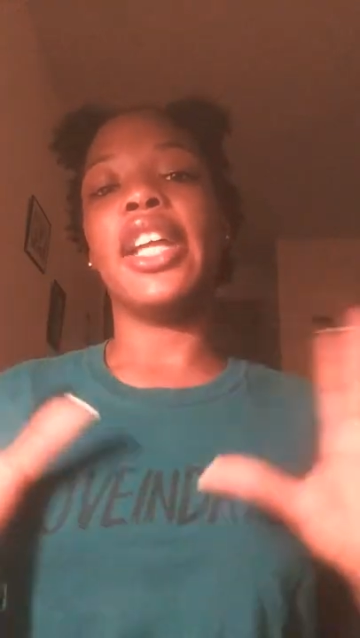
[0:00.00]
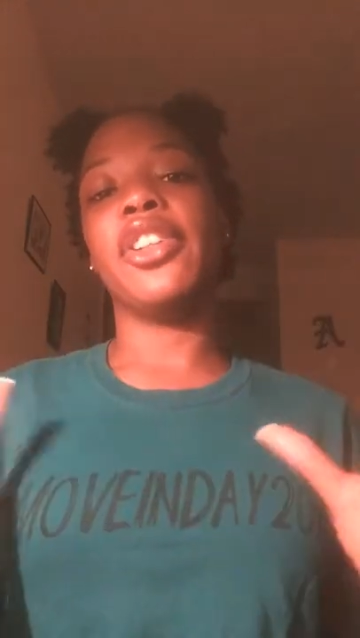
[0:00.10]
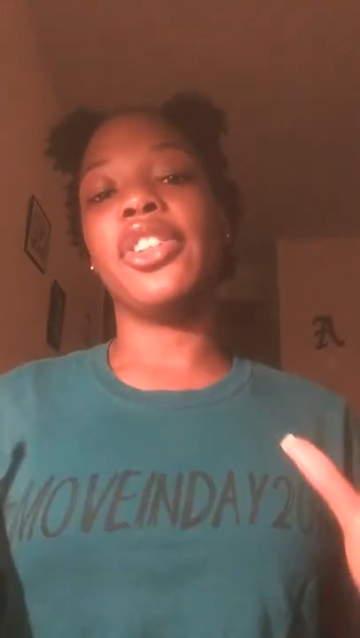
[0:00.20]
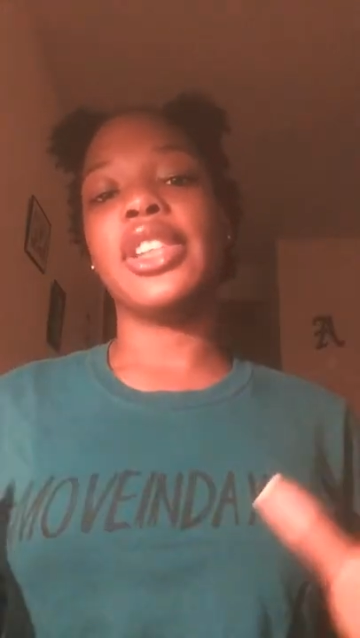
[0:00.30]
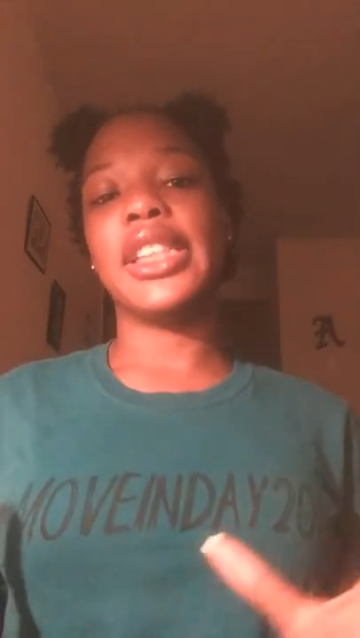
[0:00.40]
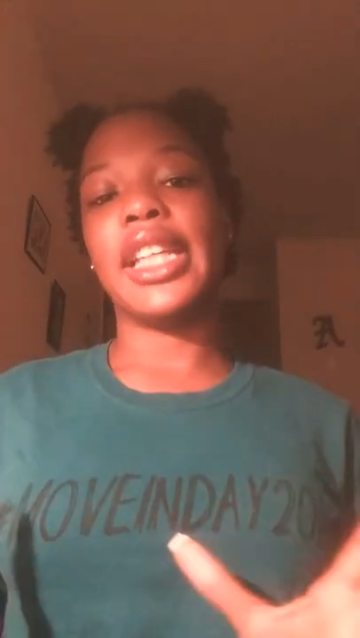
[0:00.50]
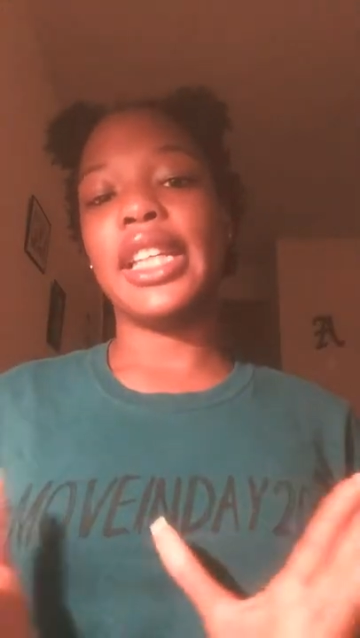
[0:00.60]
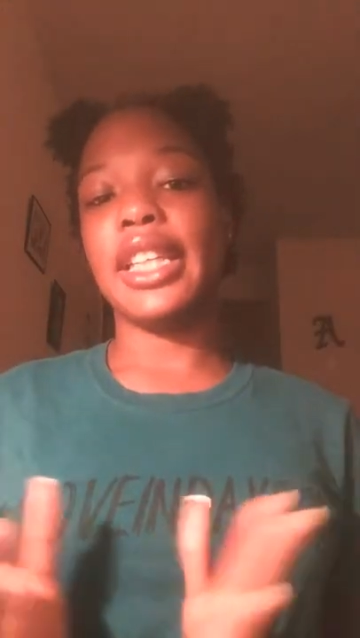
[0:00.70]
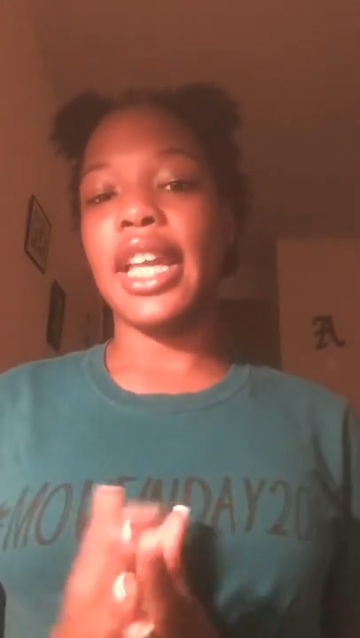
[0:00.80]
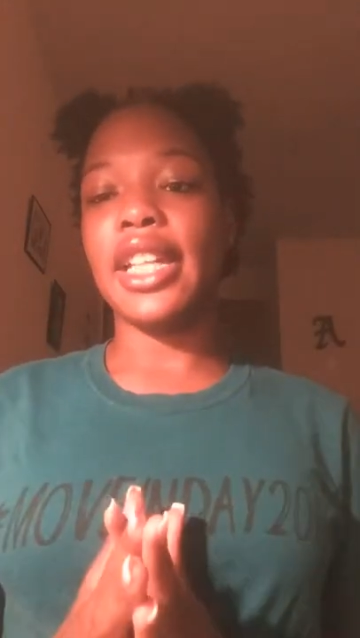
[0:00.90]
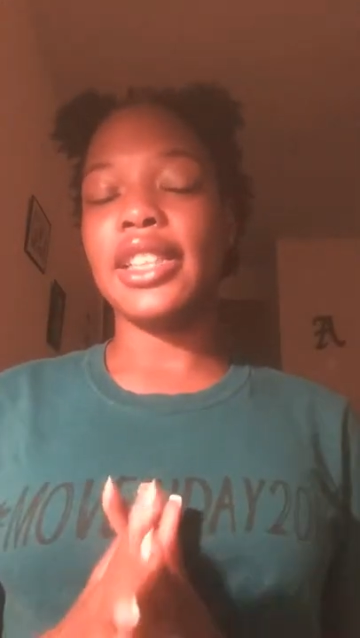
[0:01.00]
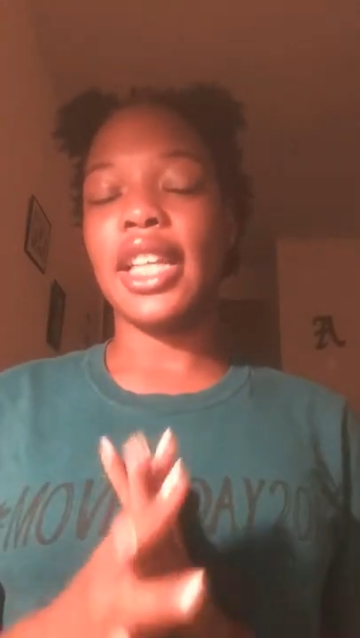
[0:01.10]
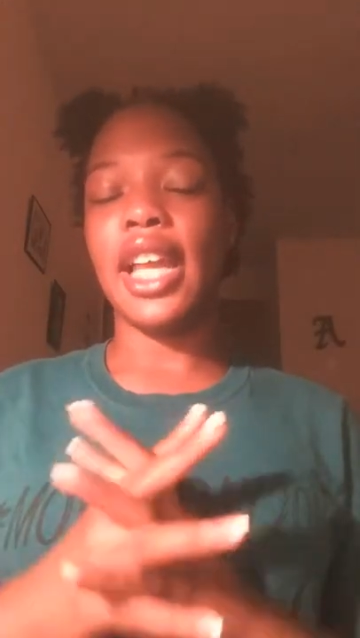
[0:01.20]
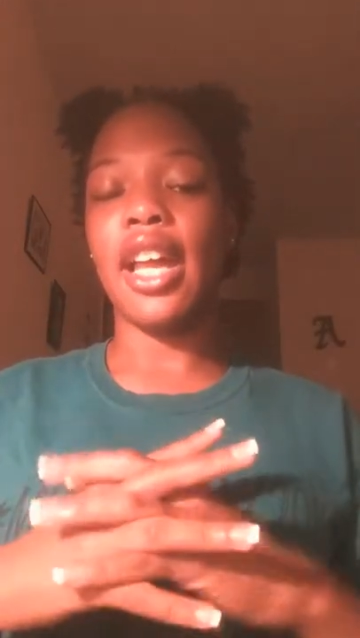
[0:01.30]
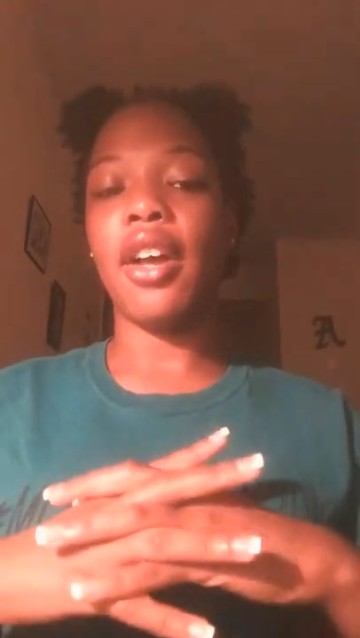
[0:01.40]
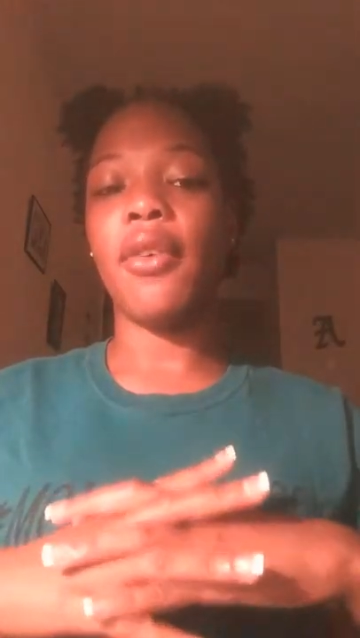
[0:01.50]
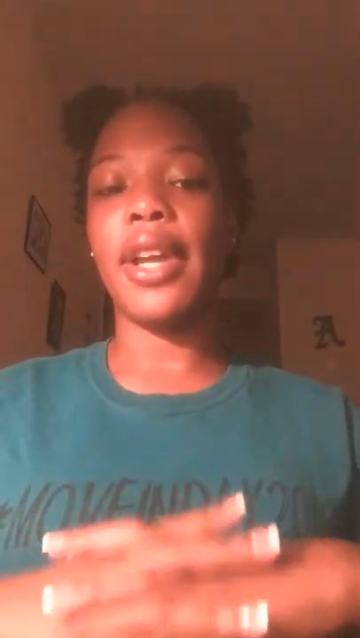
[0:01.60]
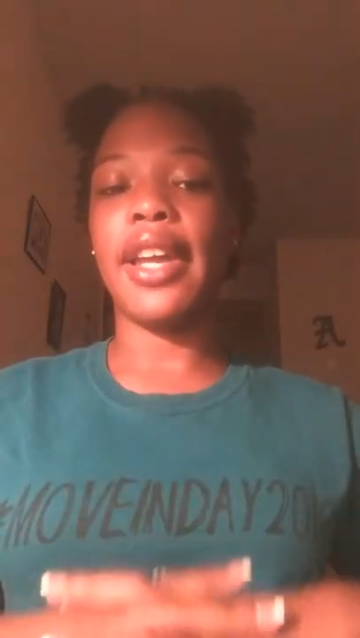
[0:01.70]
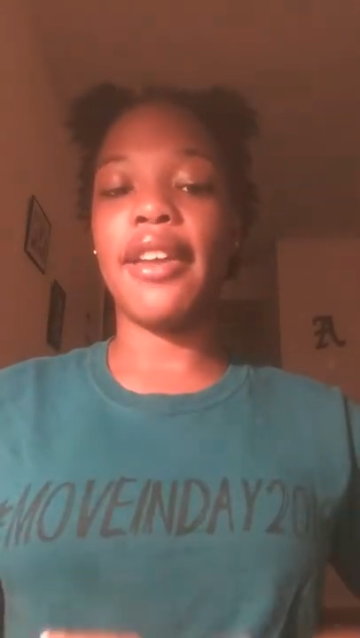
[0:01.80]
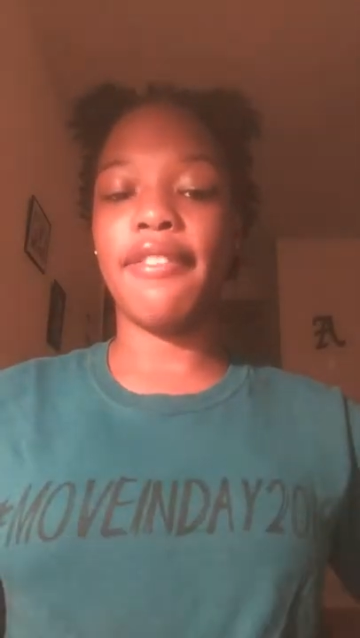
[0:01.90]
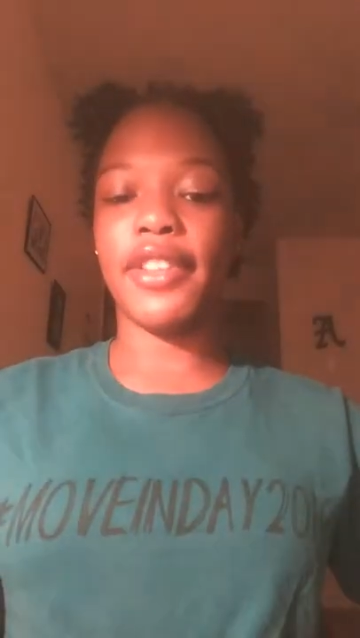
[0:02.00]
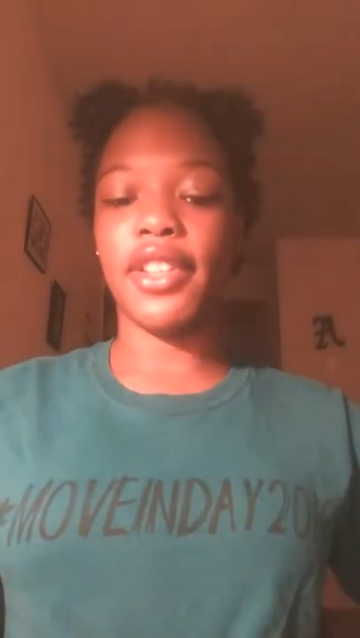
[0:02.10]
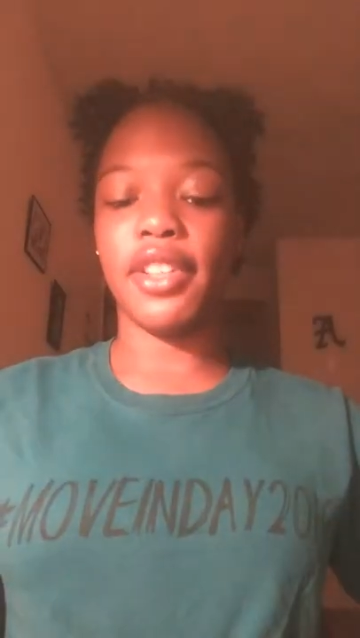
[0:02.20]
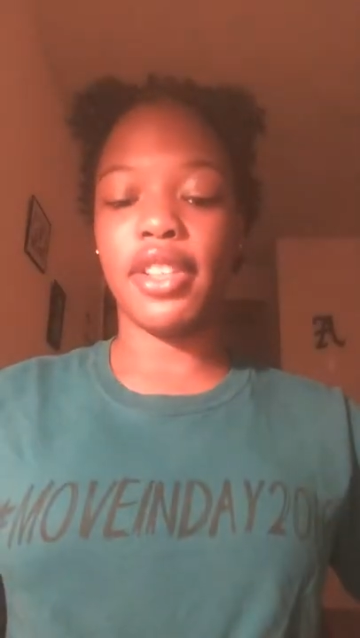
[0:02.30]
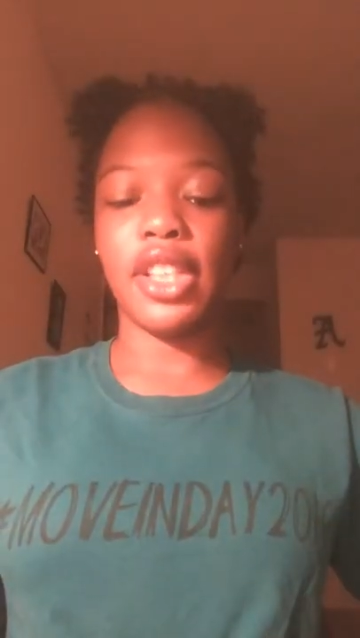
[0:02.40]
understand that. However,